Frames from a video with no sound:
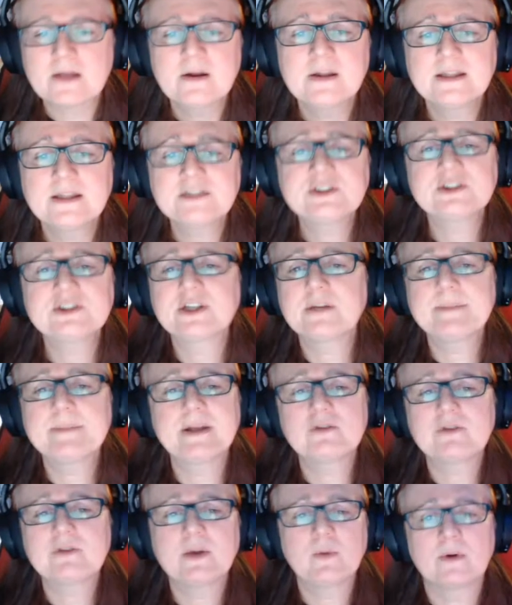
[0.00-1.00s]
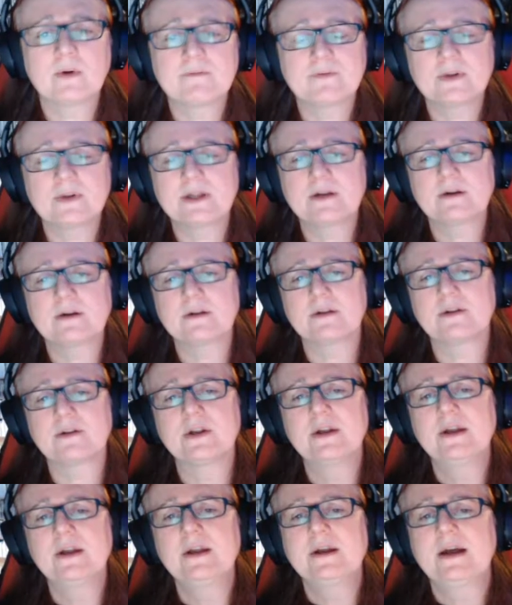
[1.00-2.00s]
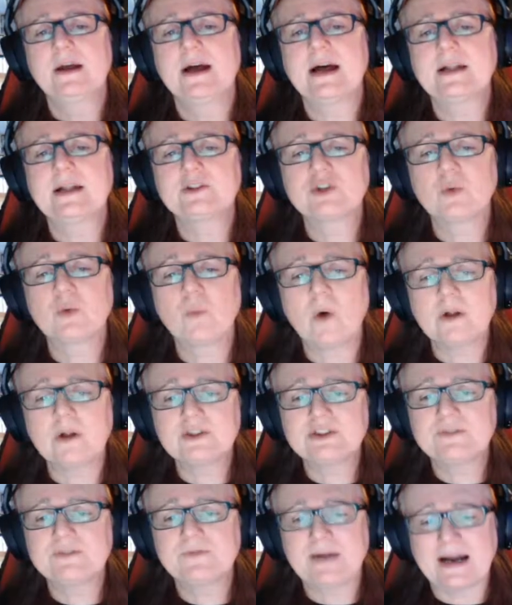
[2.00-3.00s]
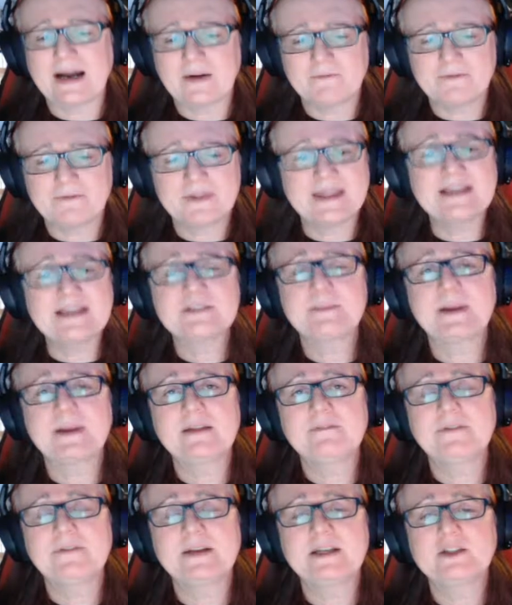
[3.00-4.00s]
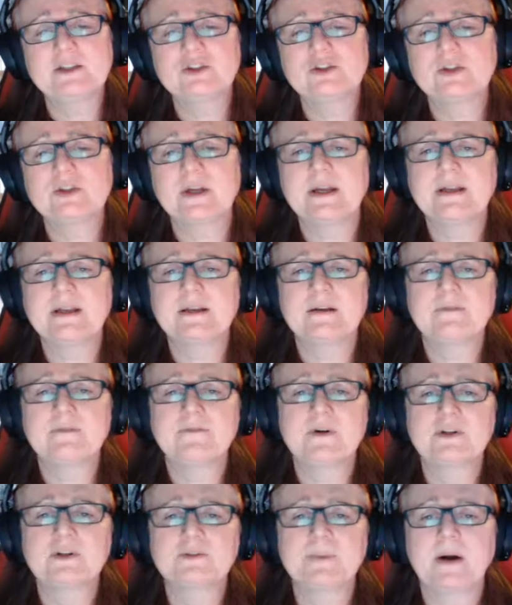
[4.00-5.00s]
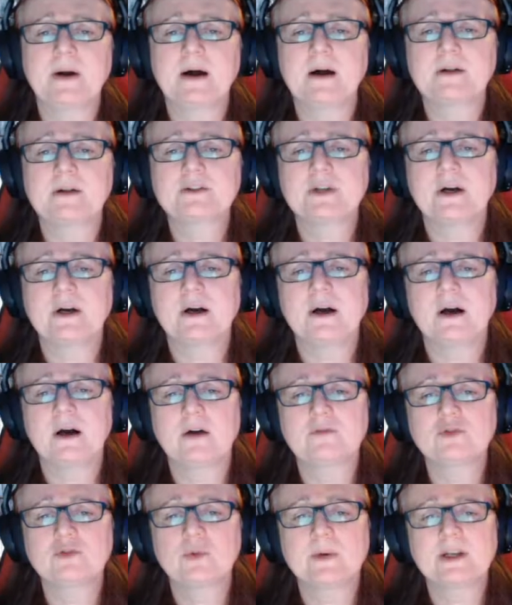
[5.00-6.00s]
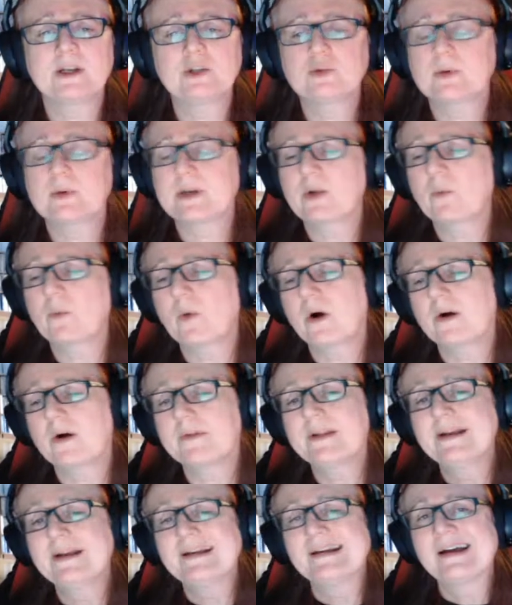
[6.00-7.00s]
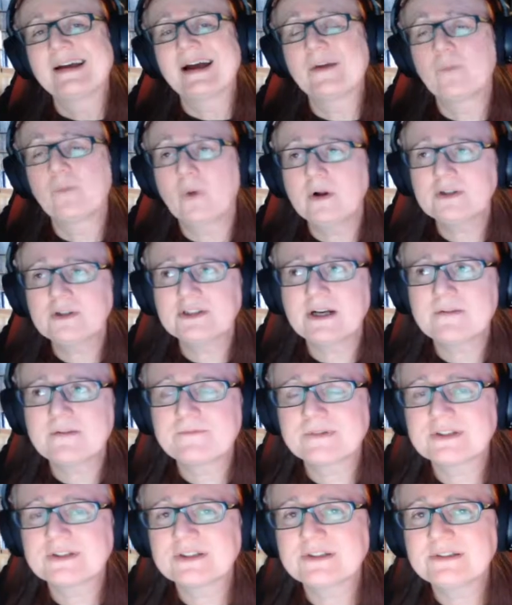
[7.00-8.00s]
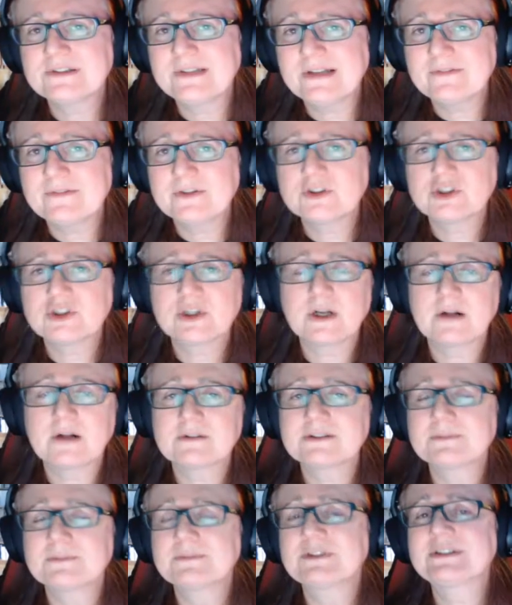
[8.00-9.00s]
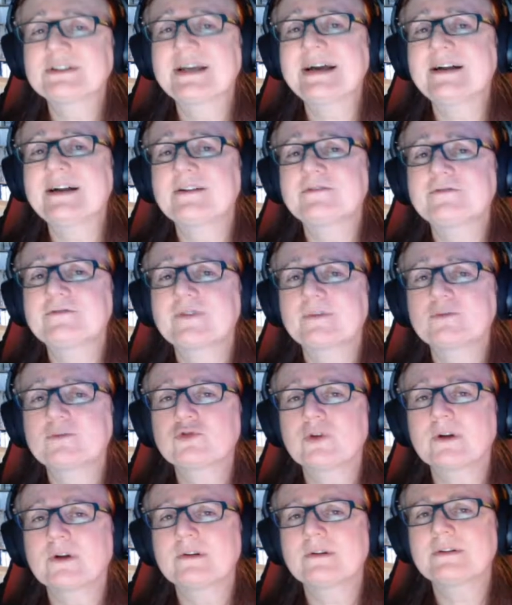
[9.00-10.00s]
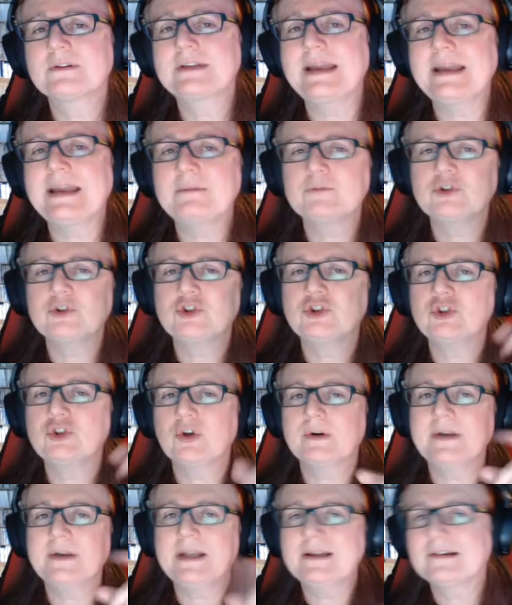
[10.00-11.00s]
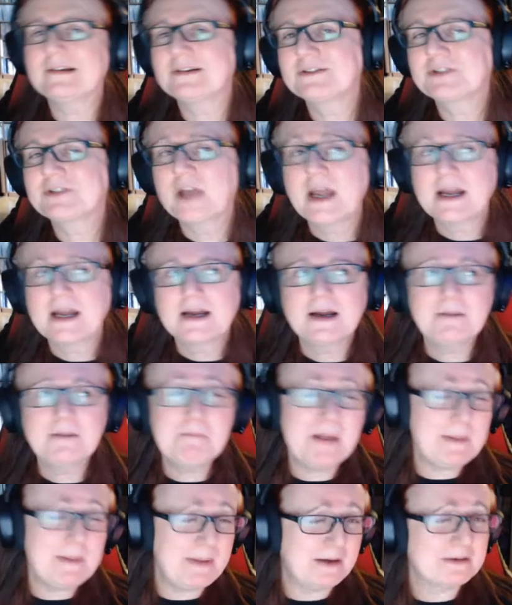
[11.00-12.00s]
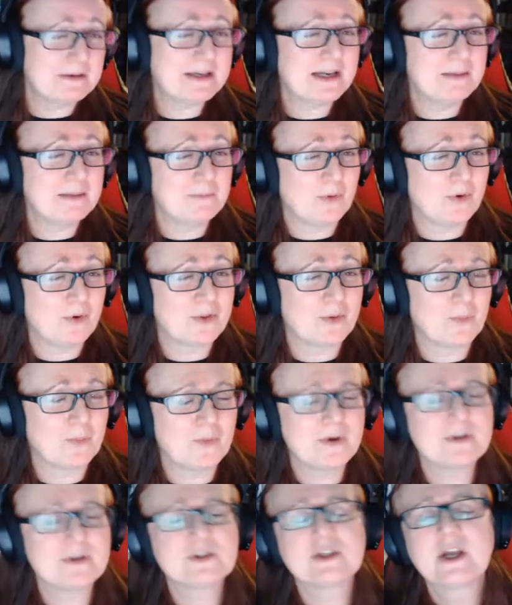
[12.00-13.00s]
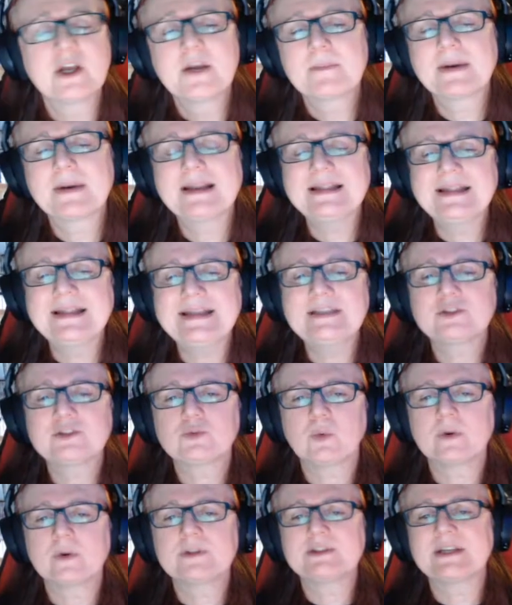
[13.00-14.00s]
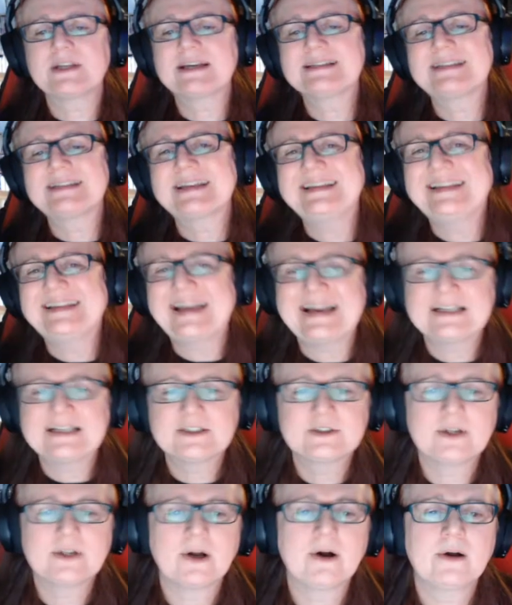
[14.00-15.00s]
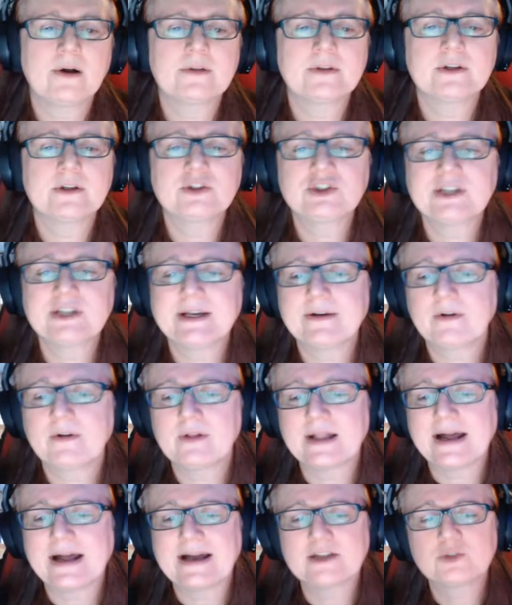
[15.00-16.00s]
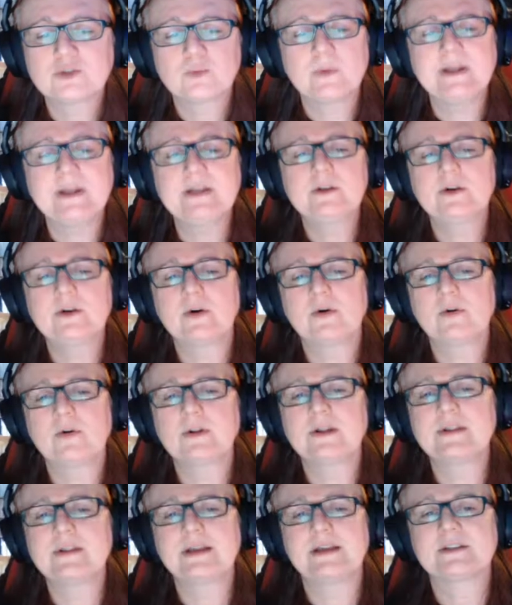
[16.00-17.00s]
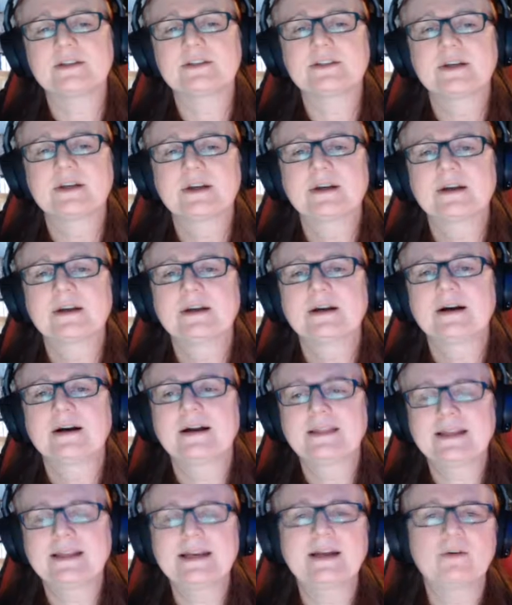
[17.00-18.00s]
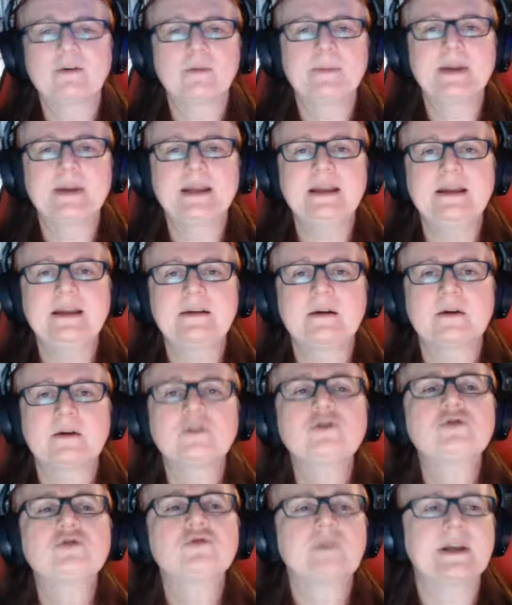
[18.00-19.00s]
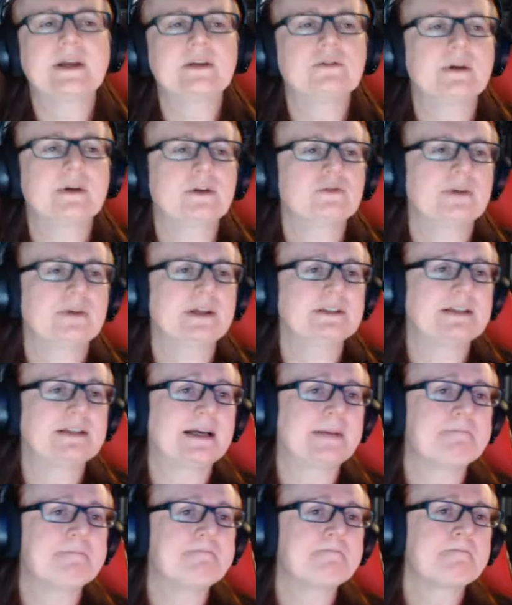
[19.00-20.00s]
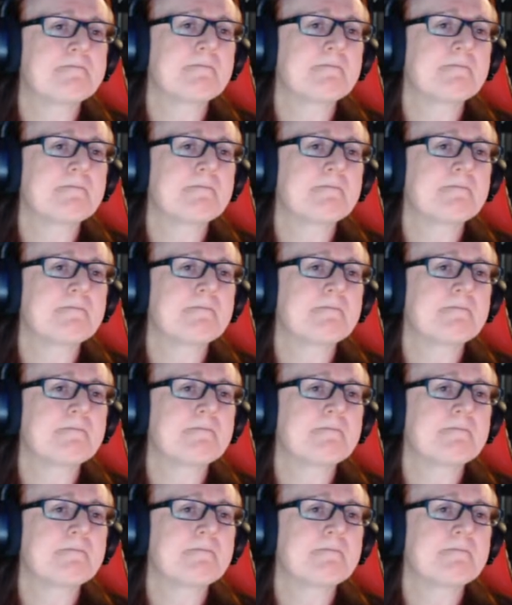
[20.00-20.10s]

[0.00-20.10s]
This is going to be a great one, fully coloured. And so watch out for this being finished in the first part of 2021. And watch out for Stephen Chenault himself from Troll Lord Games joining us. Maybe I'll get him more than once, but at least once as a guest on the channel as we colour this. I think that will be a great, great, great time.